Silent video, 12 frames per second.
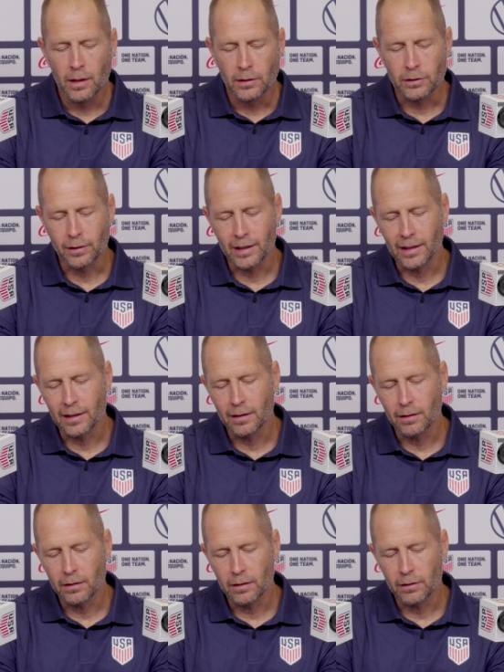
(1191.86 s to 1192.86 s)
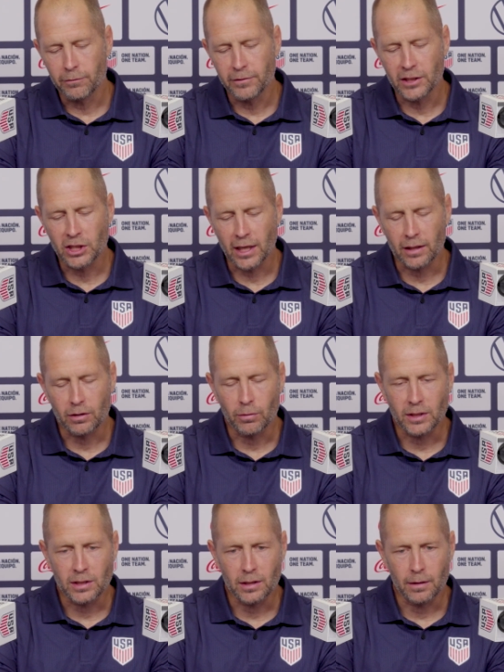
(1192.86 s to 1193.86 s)
So then, finishing out the
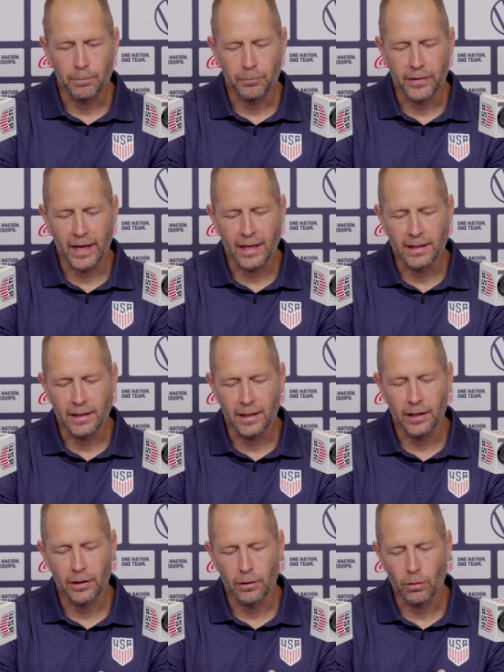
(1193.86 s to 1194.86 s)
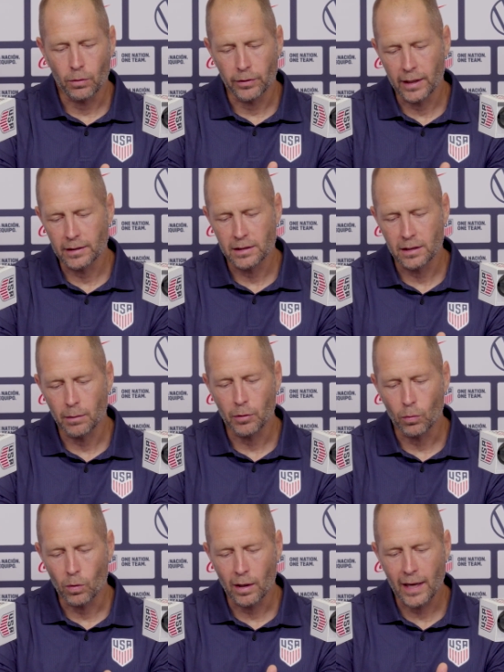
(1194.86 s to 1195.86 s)
rest of that year or that
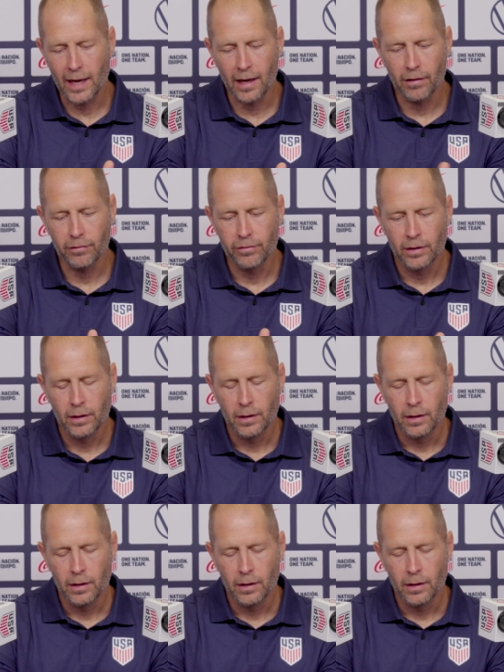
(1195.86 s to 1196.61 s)
summer, we'll have